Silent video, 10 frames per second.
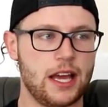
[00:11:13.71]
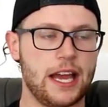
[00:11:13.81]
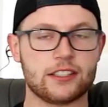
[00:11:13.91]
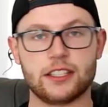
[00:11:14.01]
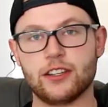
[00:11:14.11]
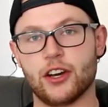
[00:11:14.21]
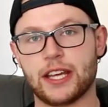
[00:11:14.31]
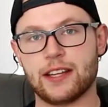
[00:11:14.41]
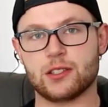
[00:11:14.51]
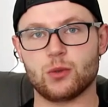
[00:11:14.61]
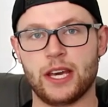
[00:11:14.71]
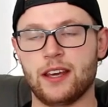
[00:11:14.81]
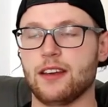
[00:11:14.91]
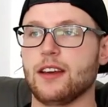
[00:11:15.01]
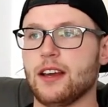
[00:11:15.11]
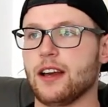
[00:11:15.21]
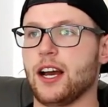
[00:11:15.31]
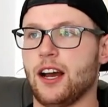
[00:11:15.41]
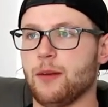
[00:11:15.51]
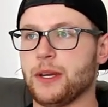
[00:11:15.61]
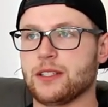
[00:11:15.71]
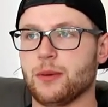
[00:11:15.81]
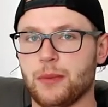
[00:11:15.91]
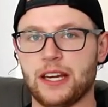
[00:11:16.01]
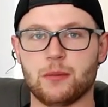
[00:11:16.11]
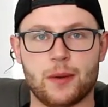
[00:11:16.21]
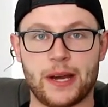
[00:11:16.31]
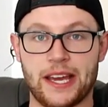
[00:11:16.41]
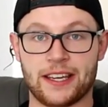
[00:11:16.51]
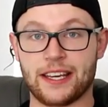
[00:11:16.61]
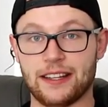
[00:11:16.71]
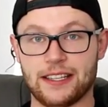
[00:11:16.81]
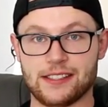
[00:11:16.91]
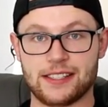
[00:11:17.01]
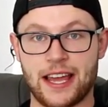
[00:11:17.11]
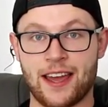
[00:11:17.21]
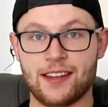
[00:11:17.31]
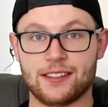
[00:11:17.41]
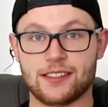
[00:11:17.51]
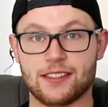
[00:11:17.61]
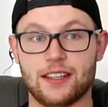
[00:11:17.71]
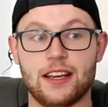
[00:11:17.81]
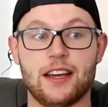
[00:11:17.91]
actually no, cancel that. Uh, I'm meant to be meeting my mate Achilles at